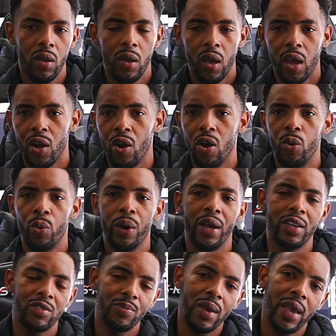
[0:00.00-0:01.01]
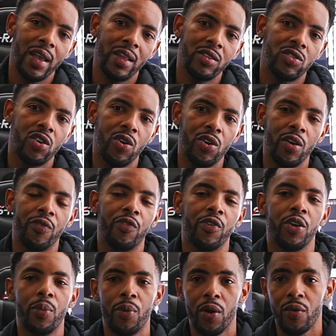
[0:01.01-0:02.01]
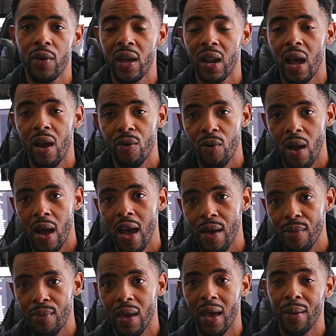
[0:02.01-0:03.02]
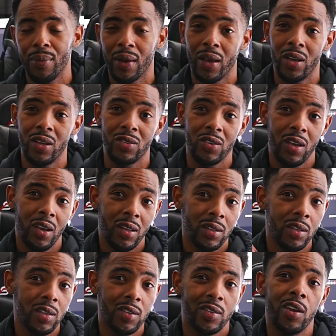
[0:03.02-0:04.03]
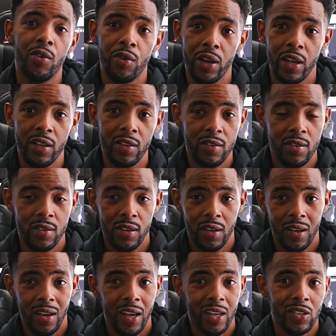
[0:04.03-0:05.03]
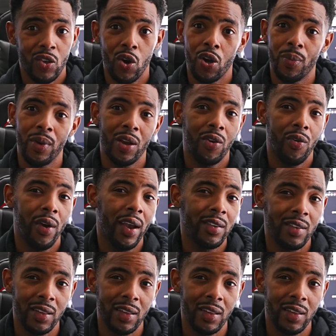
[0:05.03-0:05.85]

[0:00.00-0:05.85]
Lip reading: And always, man, turn up for your boy Redeye Ride, man, because this series is going to be crazy.